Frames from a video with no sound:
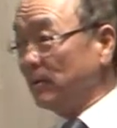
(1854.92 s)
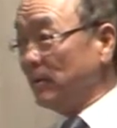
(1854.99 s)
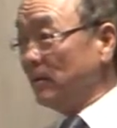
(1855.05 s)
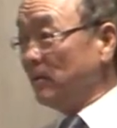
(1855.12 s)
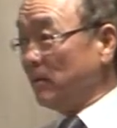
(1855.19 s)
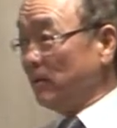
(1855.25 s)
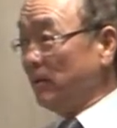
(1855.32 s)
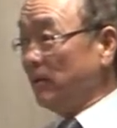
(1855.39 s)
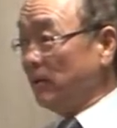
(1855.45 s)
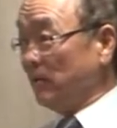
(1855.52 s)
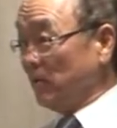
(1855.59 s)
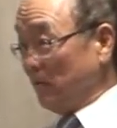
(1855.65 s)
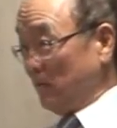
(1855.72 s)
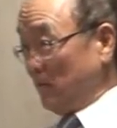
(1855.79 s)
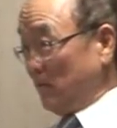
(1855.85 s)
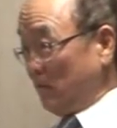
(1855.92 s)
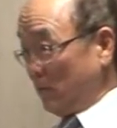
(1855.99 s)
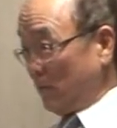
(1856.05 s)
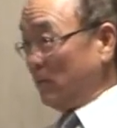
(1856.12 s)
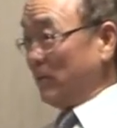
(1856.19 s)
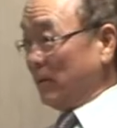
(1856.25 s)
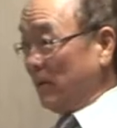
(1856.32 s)
everyone?
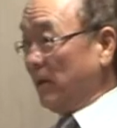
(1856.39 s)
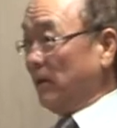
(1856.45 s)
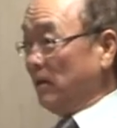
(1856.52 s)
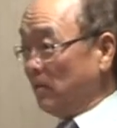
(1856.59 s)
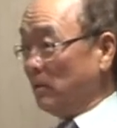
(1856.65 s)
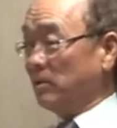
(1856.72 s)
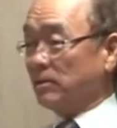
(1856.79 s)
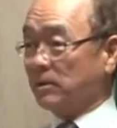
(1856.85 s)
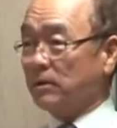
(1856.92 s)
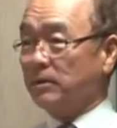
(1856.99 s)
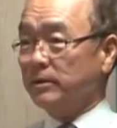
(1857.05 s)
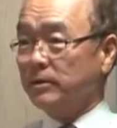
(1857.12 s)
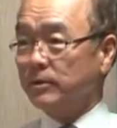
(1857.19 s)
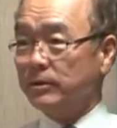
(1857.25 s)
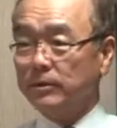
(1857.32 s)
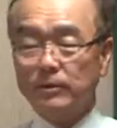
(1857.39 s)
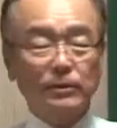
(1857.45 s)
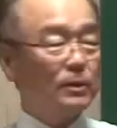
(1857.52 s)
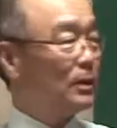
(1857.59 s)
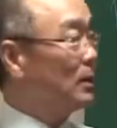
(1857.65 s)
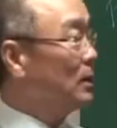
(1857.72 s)
Limbo. Okay, it's clear to you.